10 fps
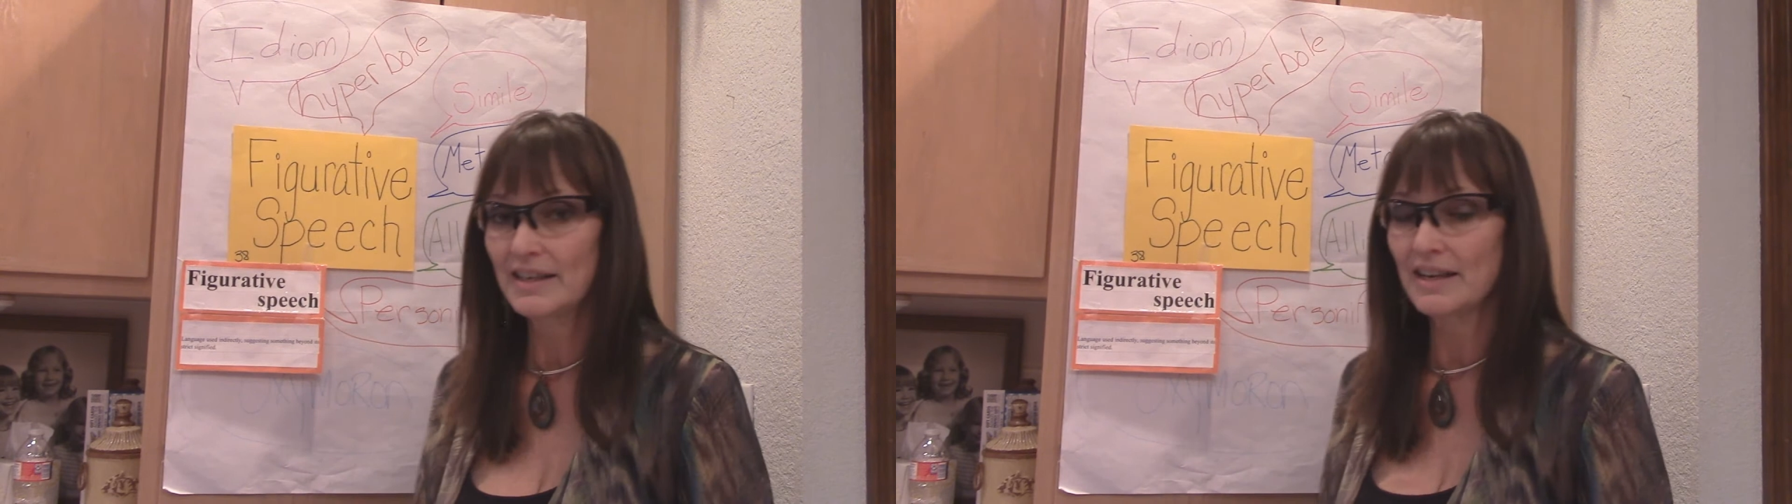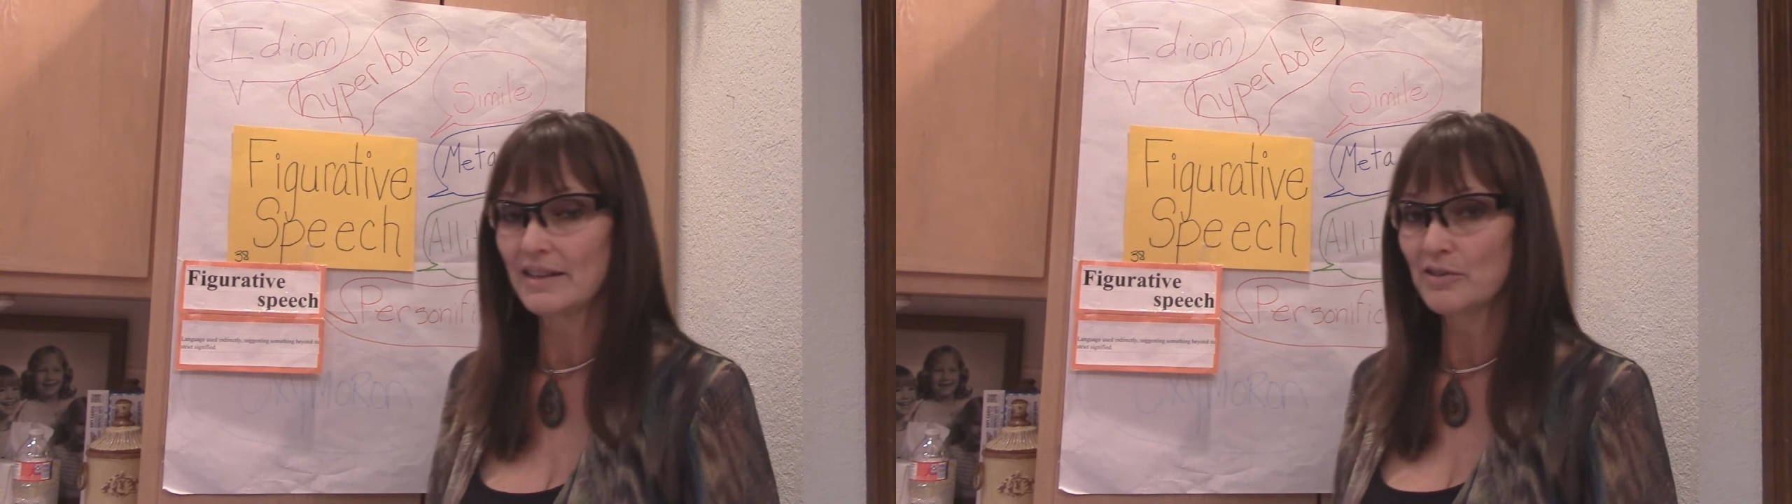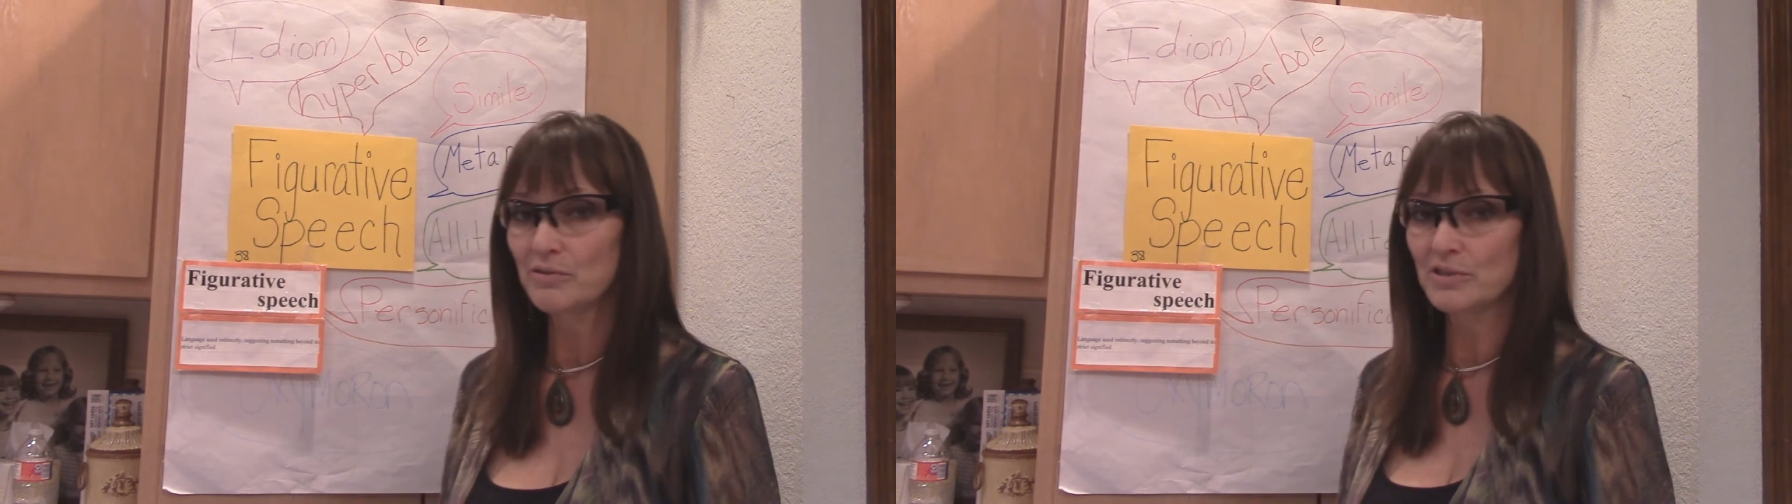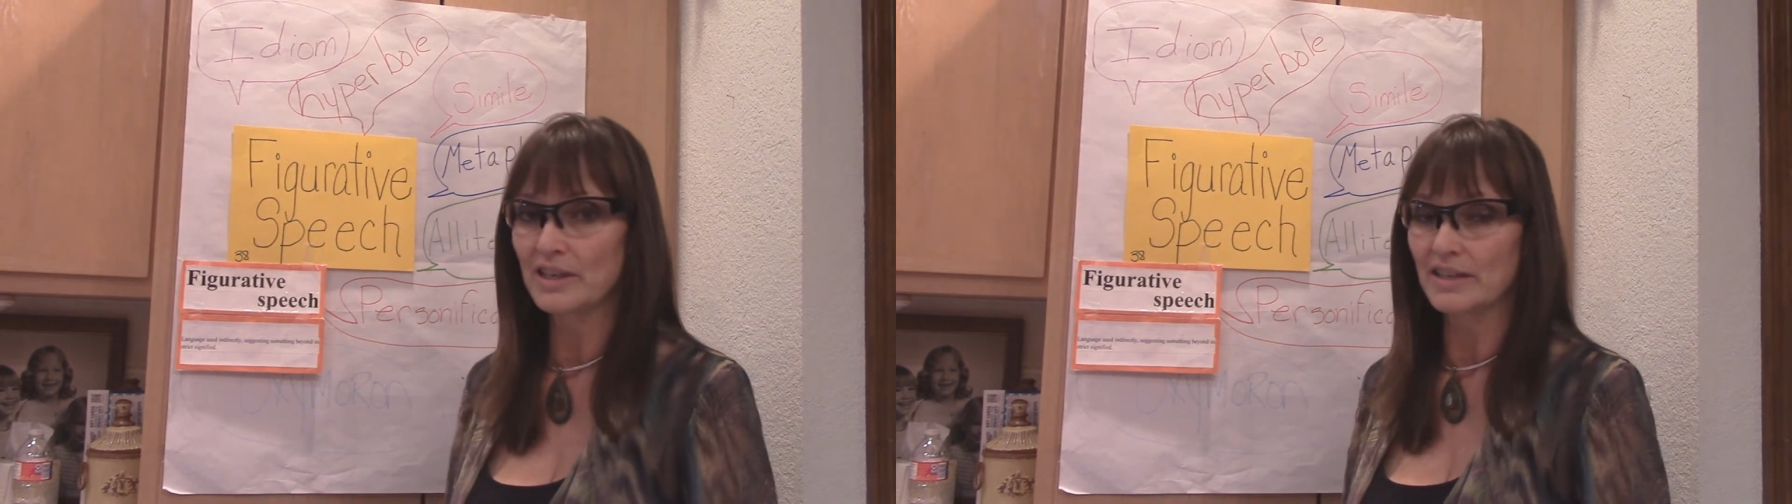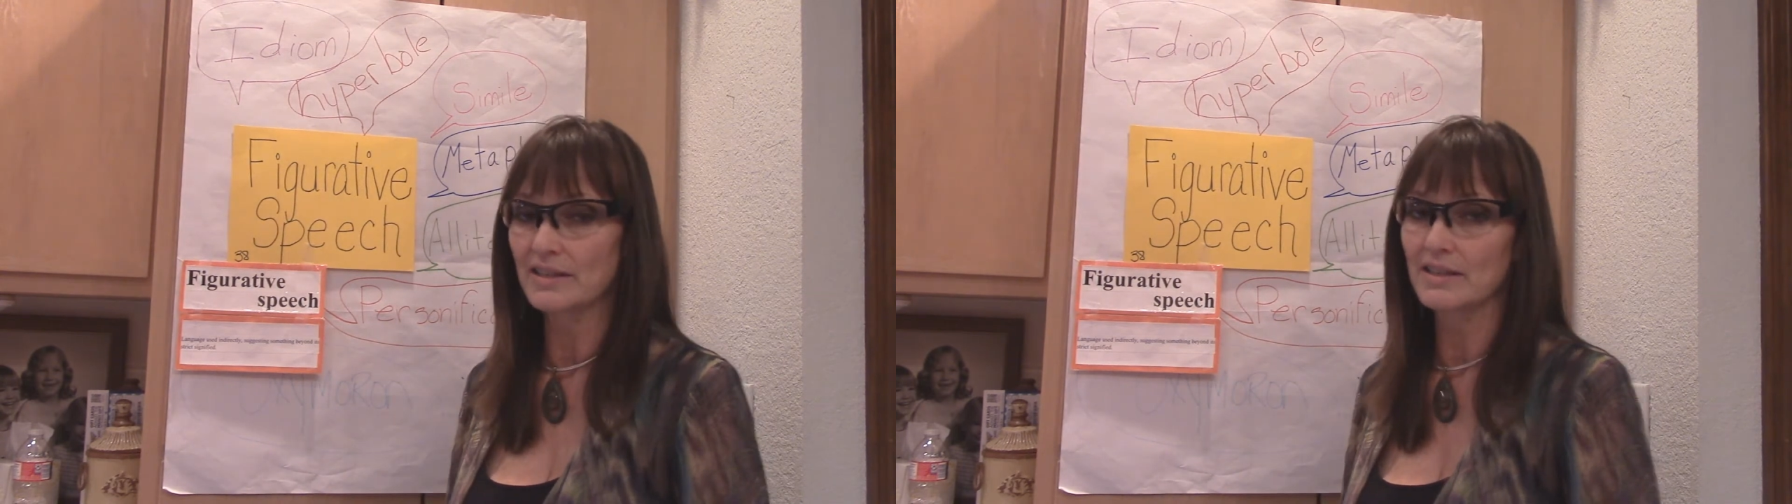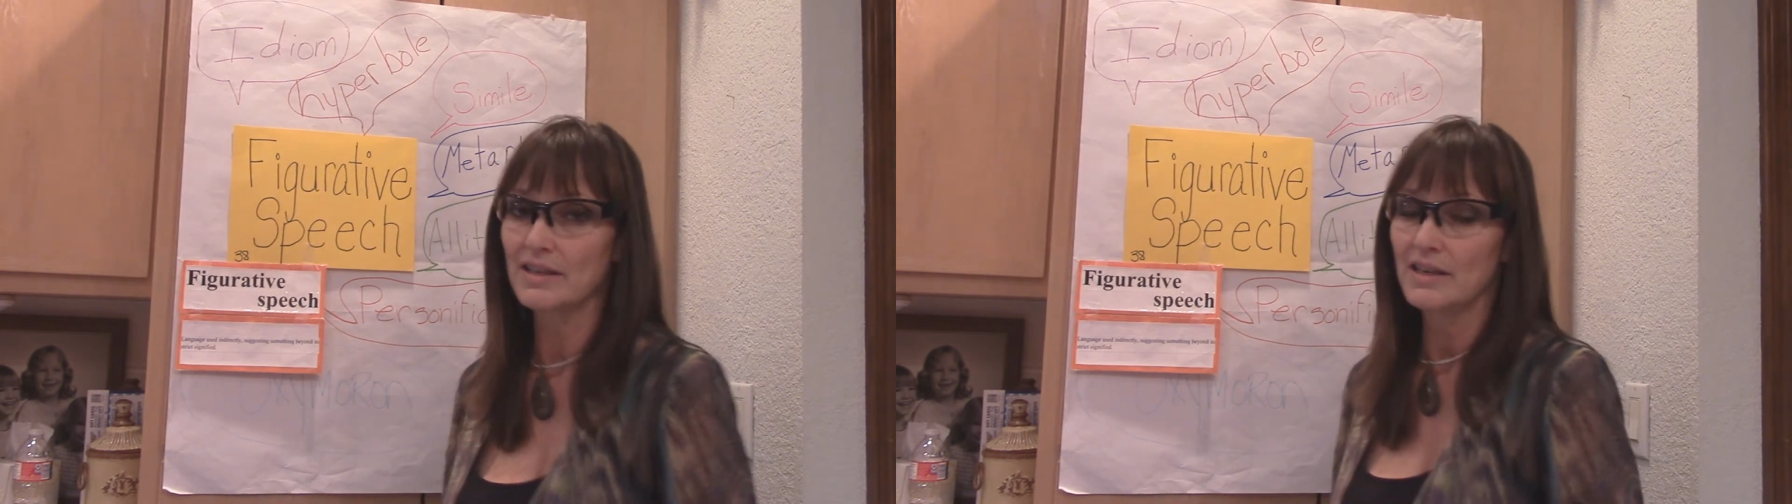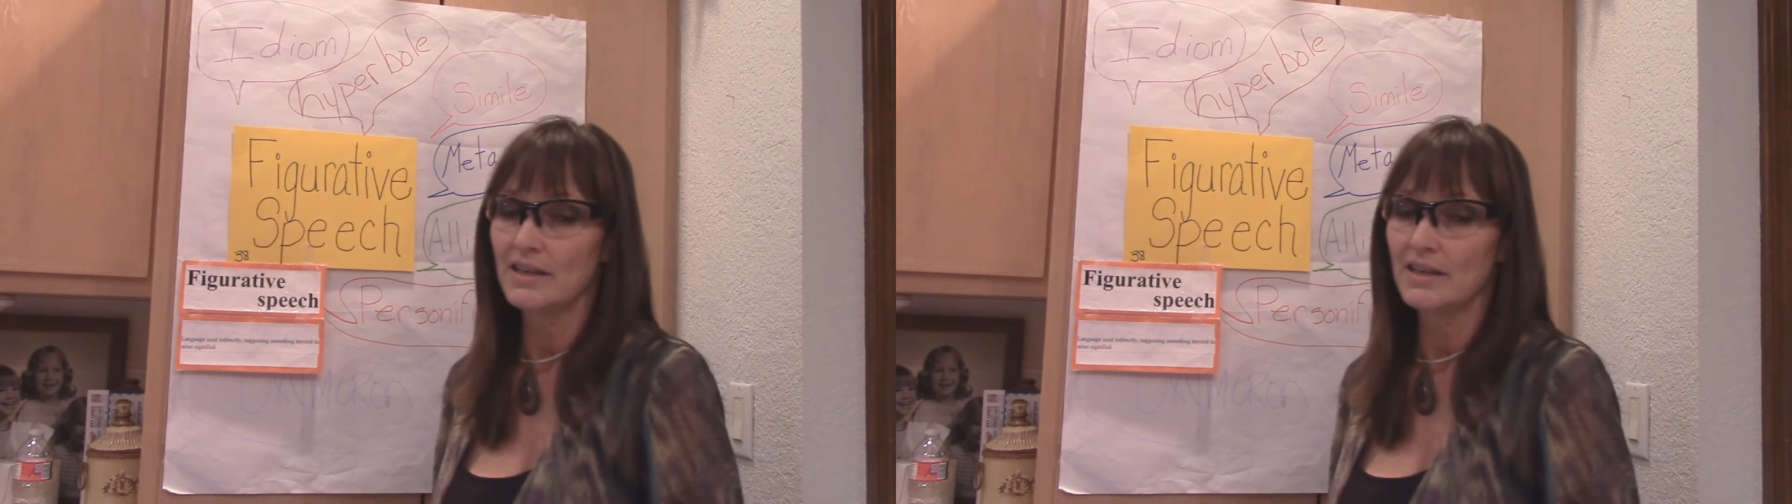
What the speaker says: a literal sense.